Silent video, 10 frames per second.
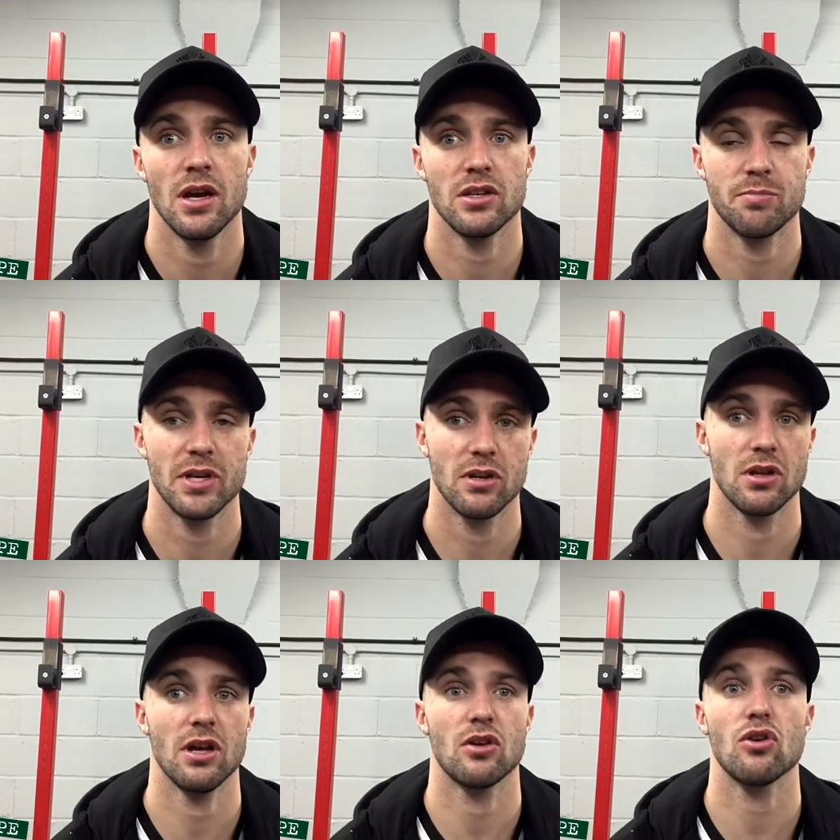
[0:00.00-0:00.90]

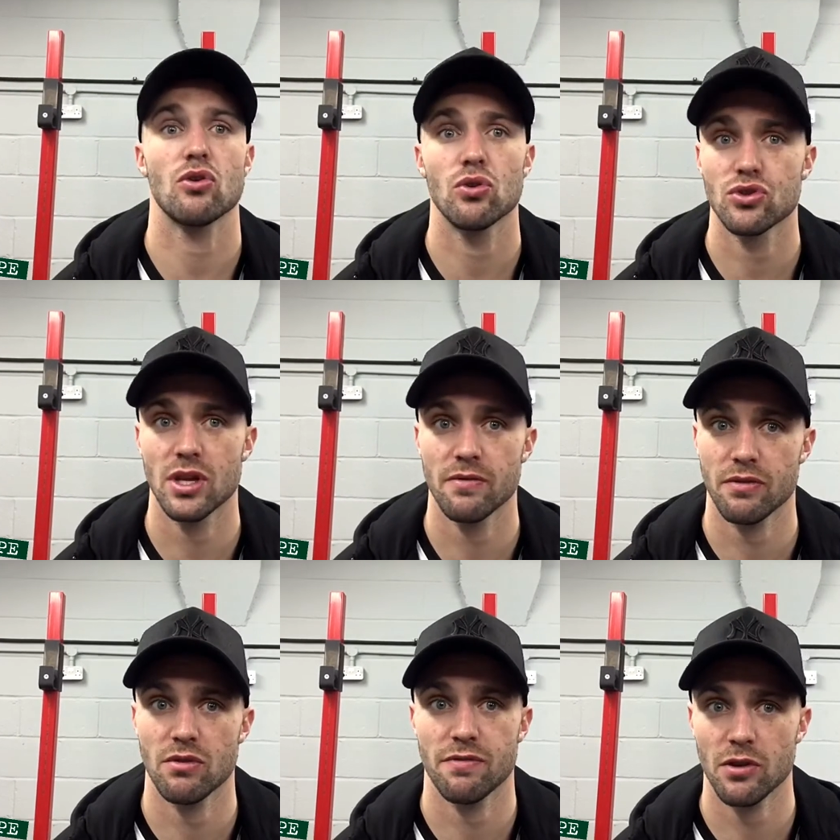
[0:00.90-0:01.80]
it got closed down
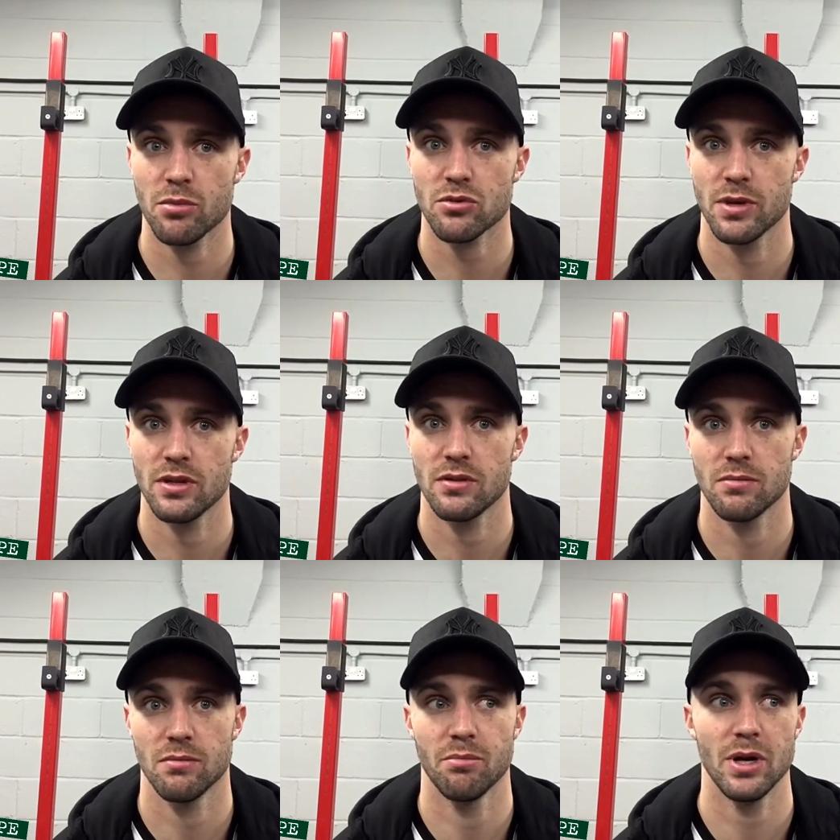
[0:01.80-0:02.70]
for
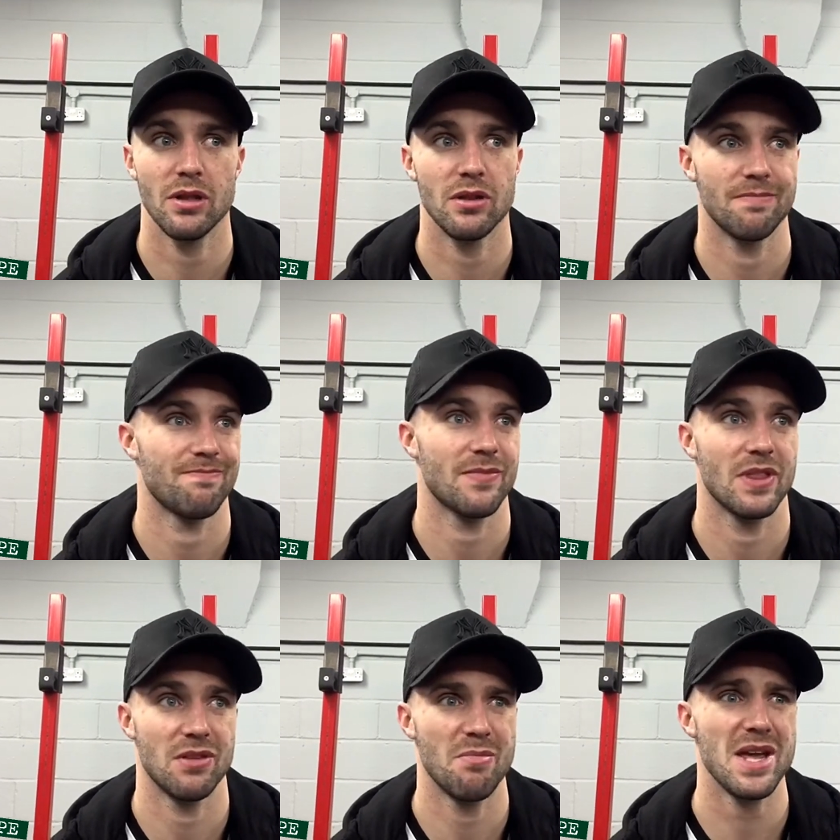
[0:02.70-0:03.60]
refurbishment, but
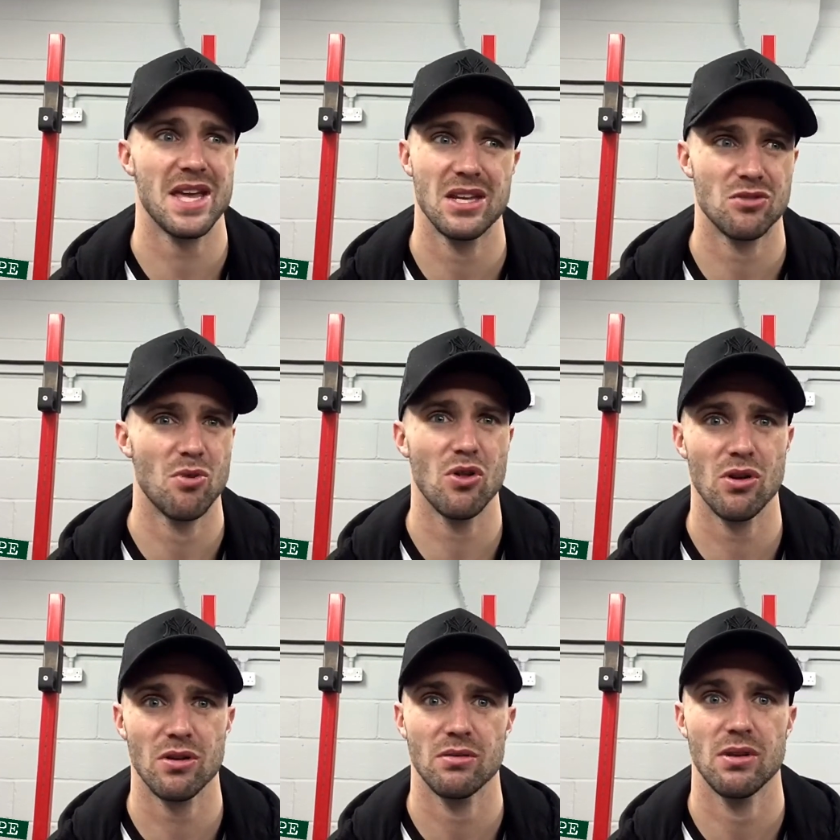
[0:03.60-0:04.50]
they're making it
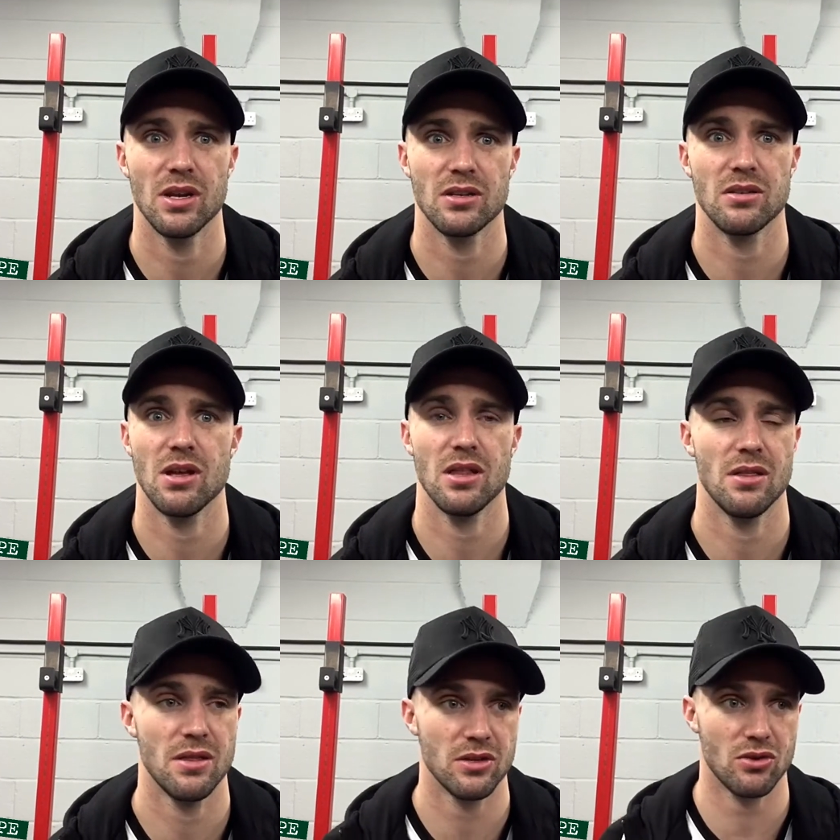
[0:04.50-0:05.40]
smaller.
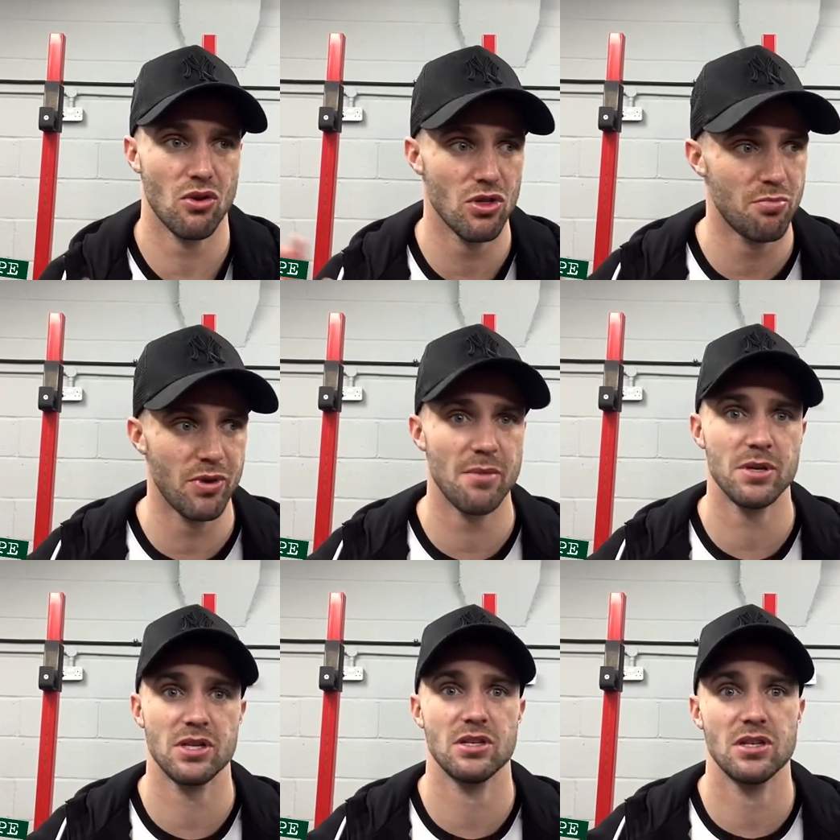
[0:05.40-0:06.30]
It's got the
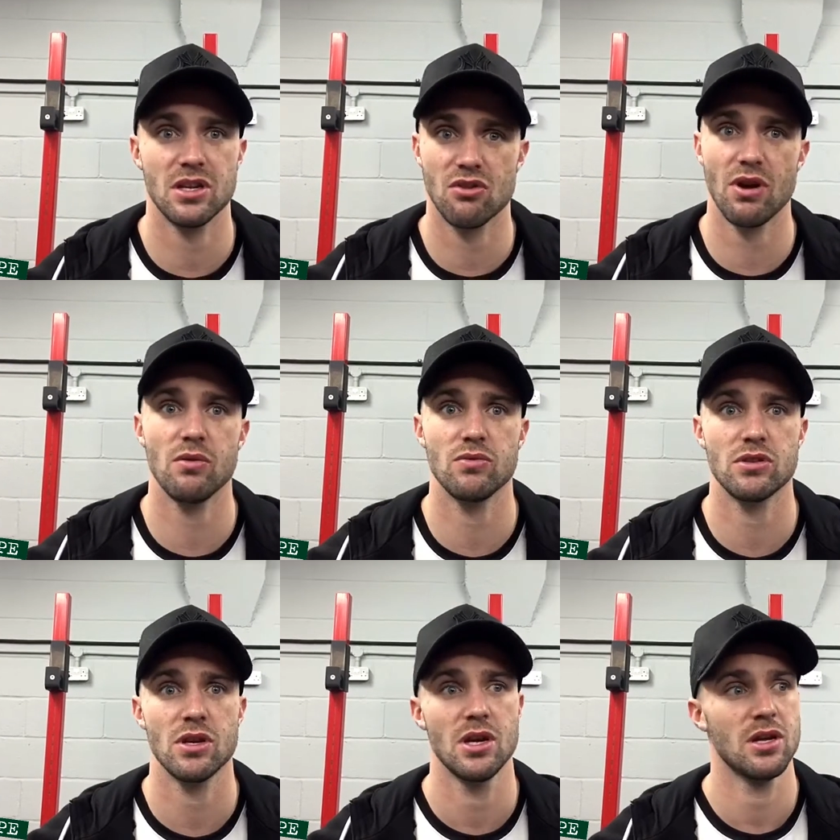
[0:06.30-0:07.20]
premises and the
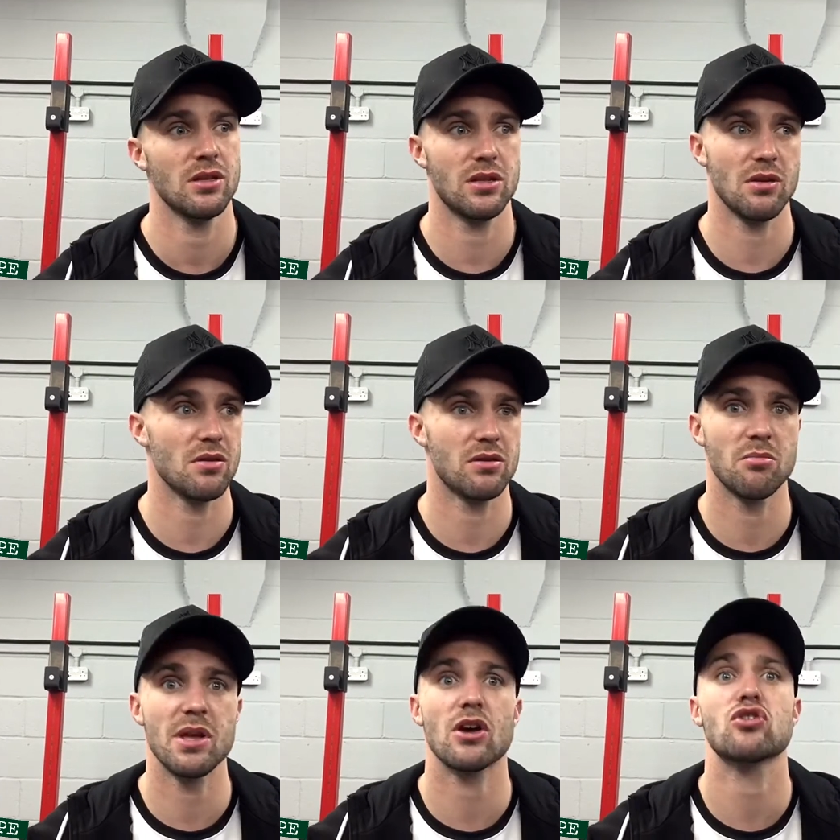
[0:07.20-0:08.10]
grounds
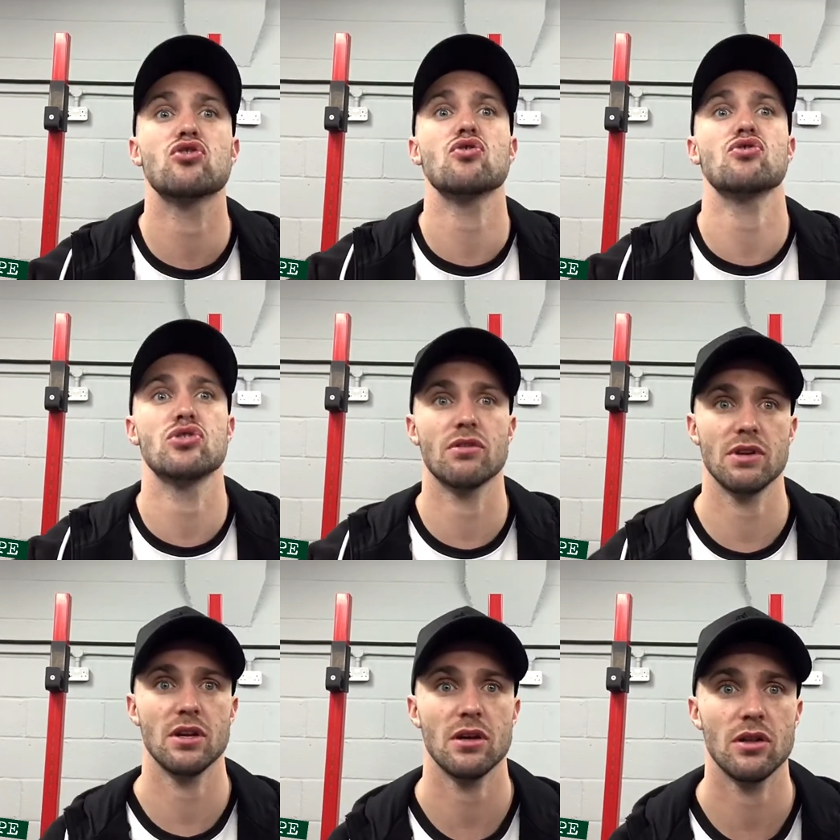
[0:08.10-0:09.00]
to be a huge
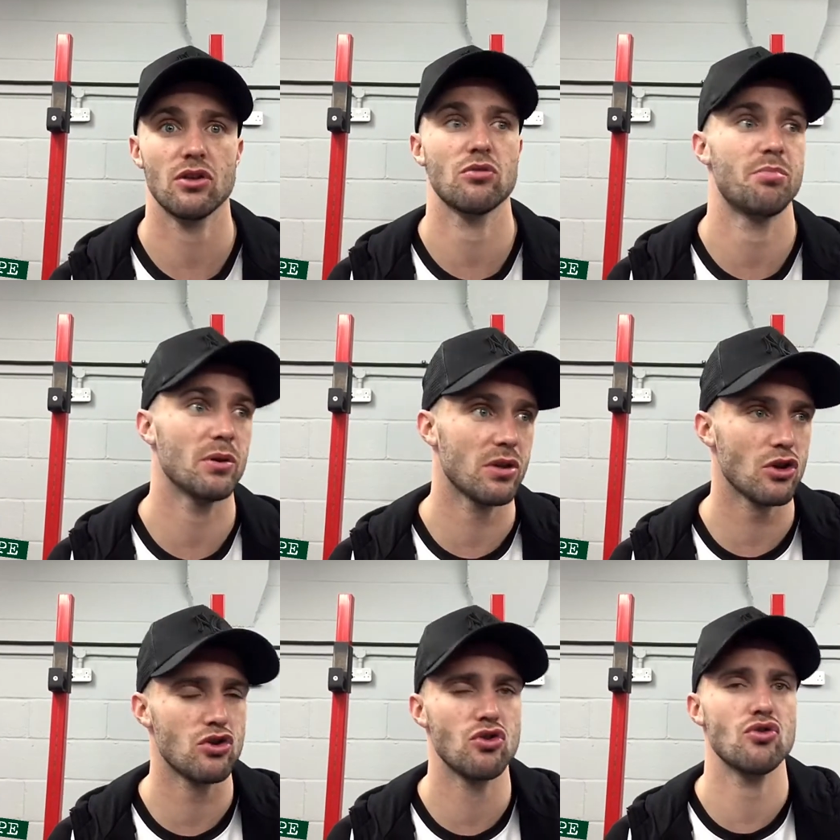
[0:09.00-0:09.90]
arena. They could build
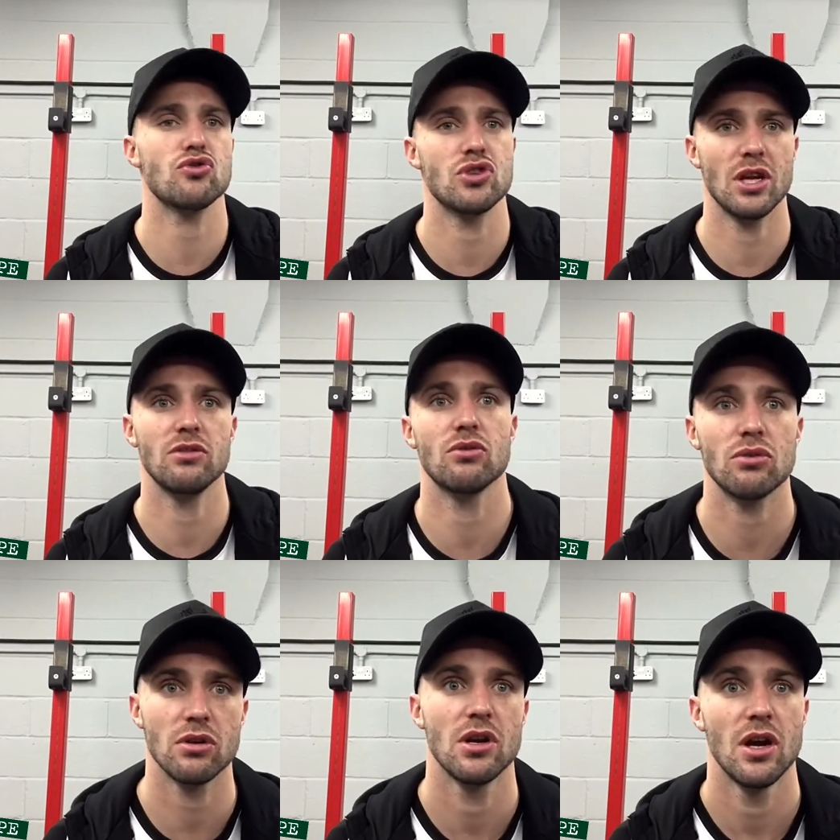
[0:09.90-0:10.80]
a huge
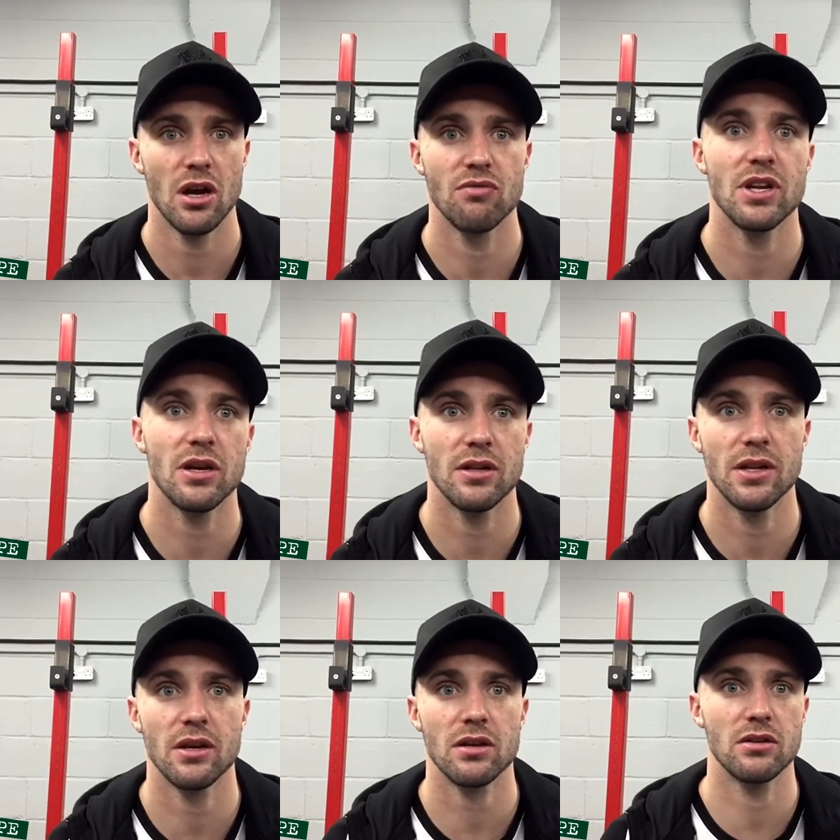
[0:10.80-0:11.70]
indoor arena in
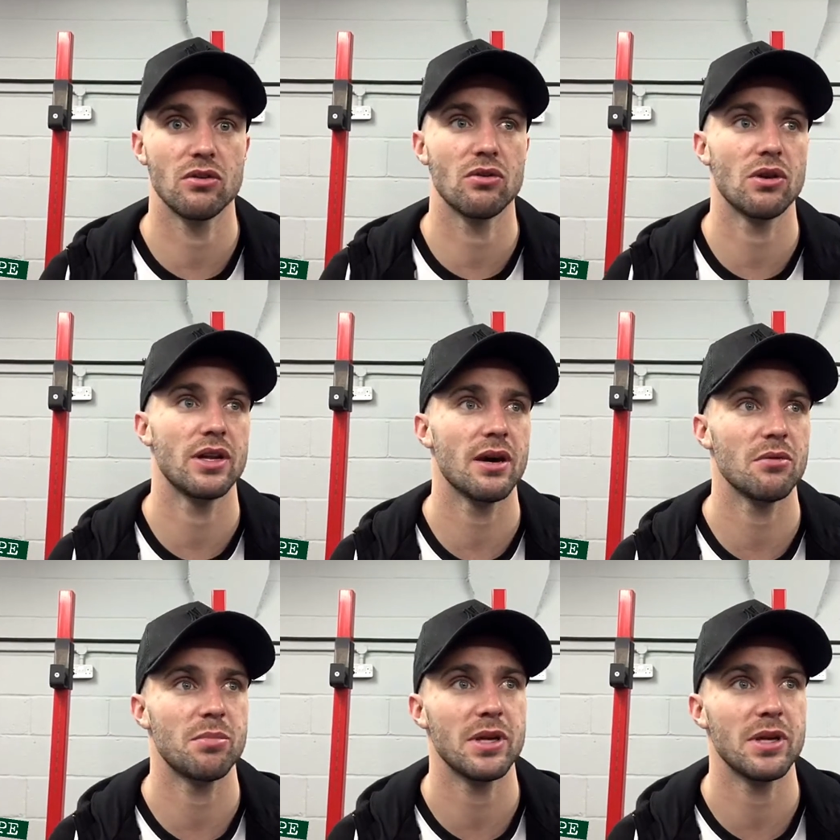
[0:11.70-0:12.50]
there, and